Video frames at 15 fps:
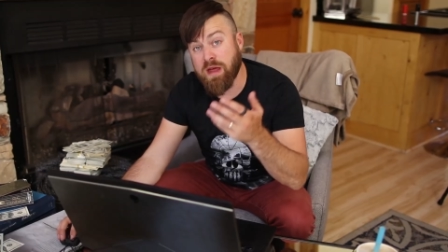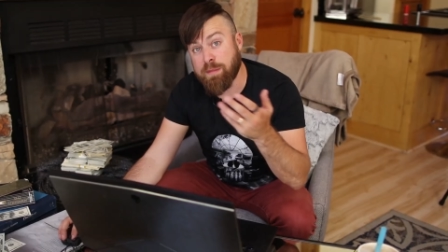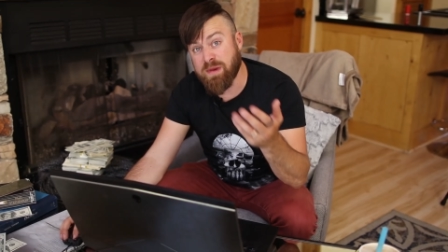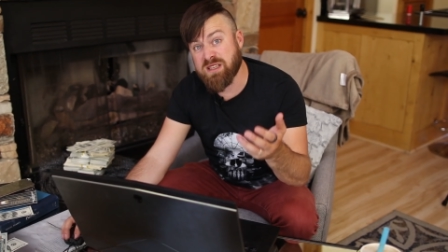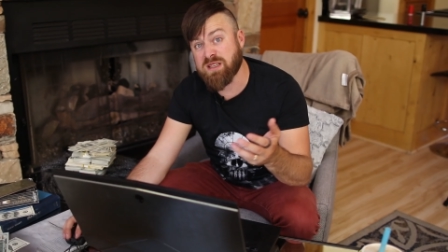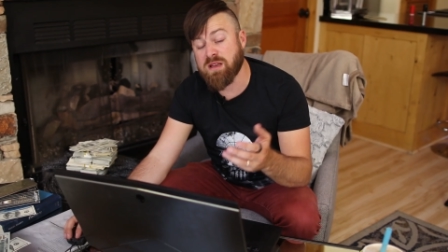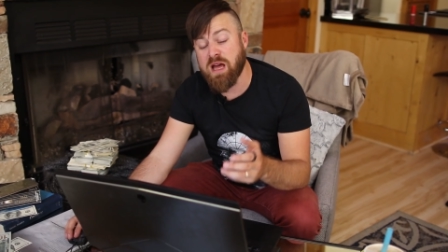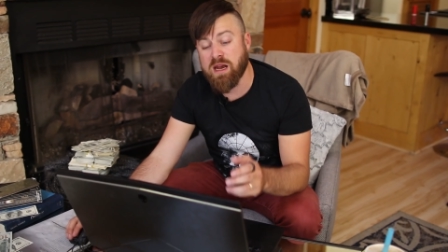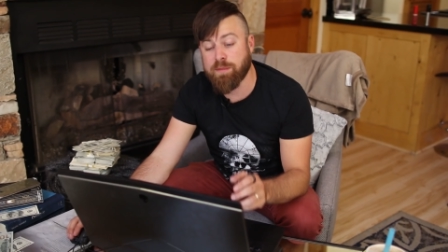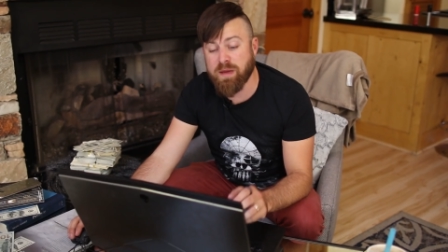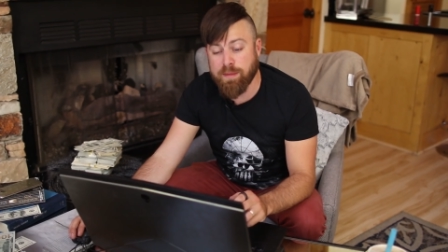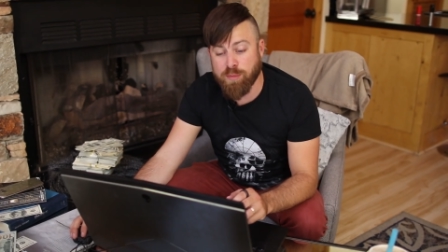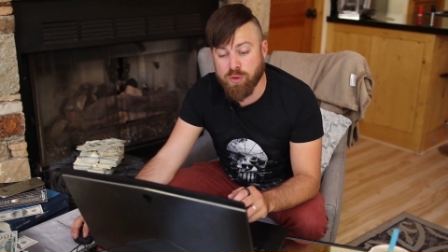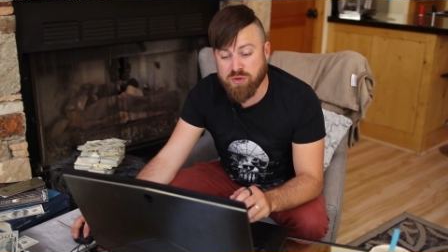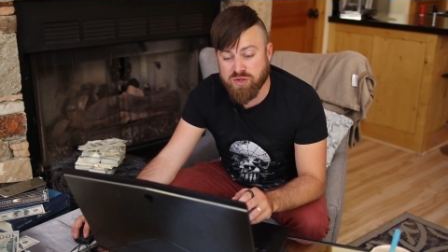That means a lot of
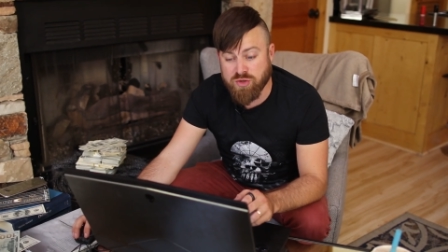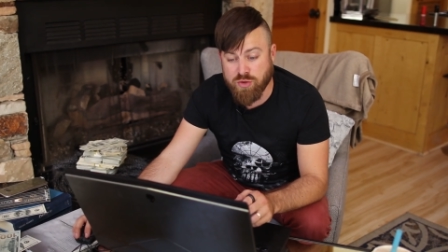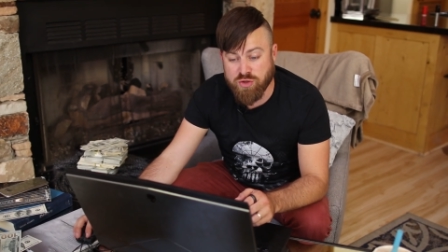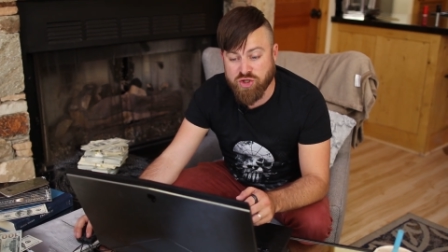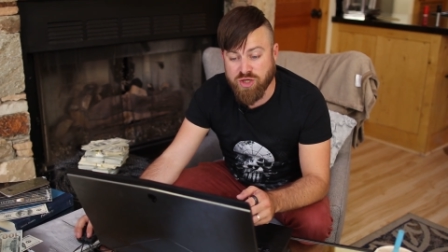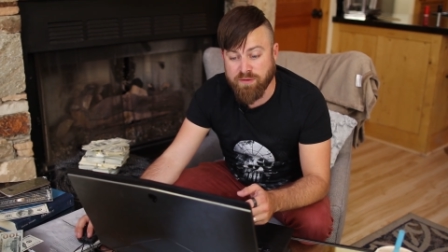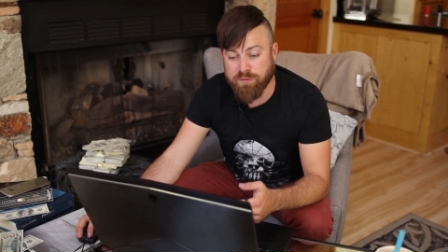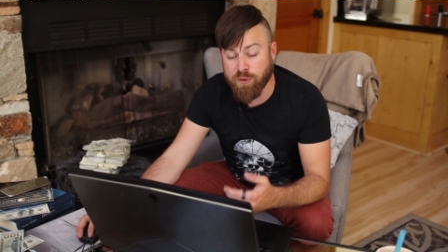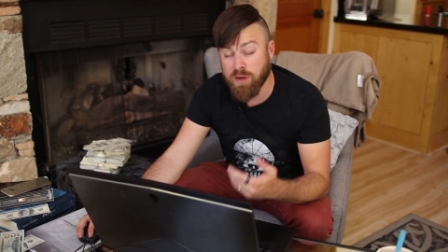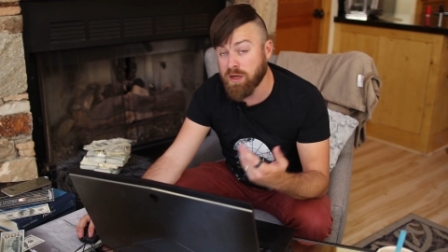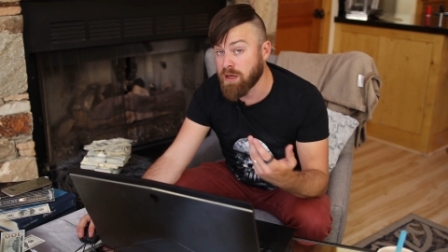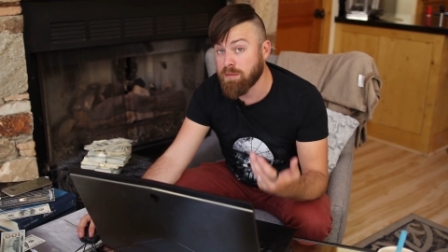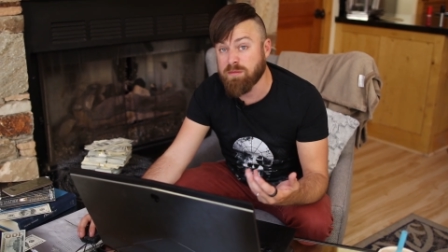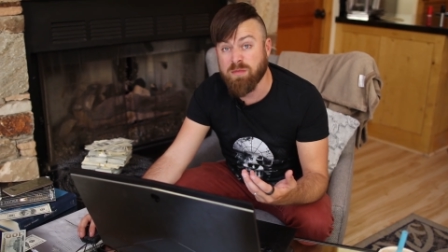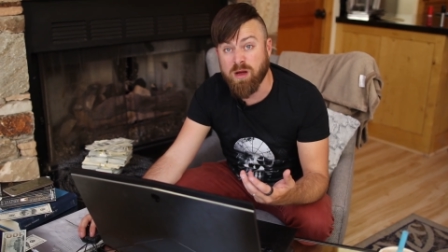people are searching for it
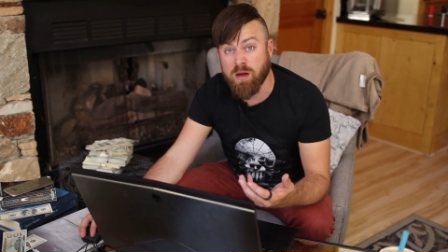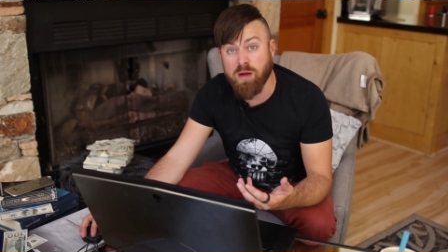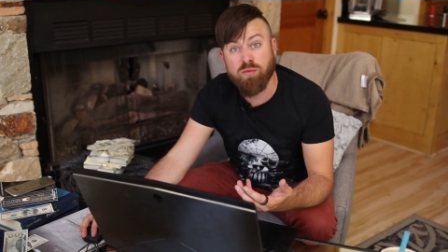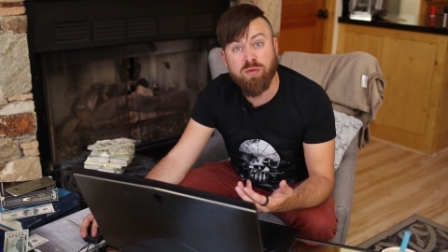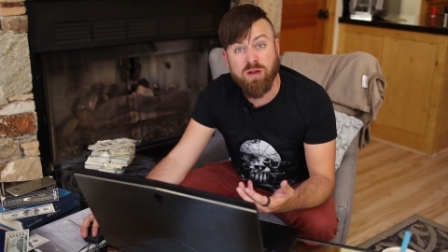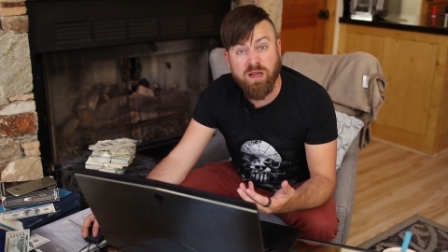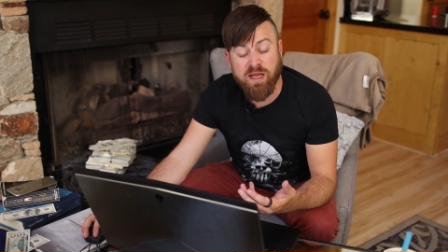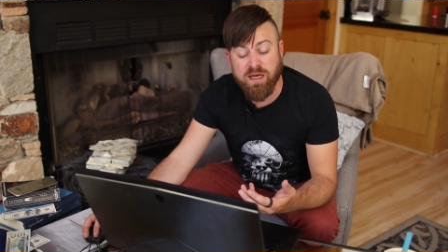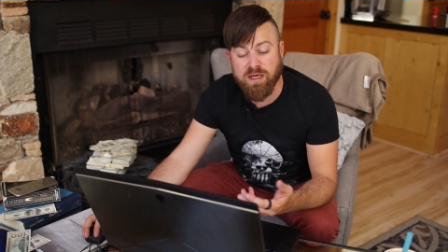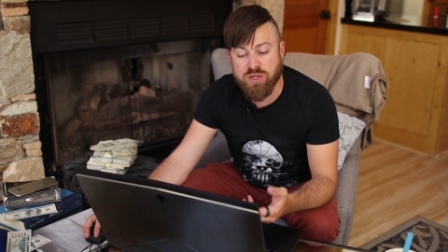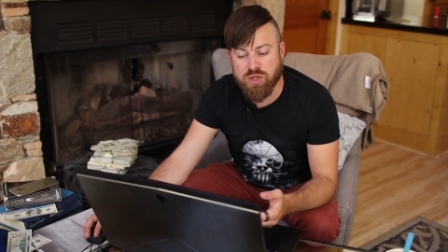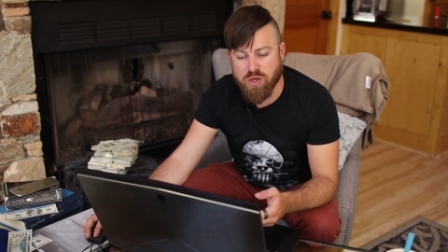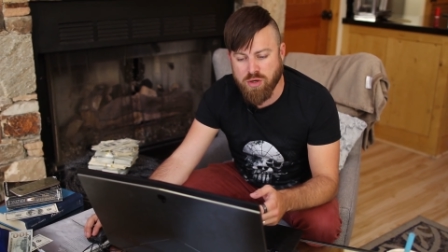and related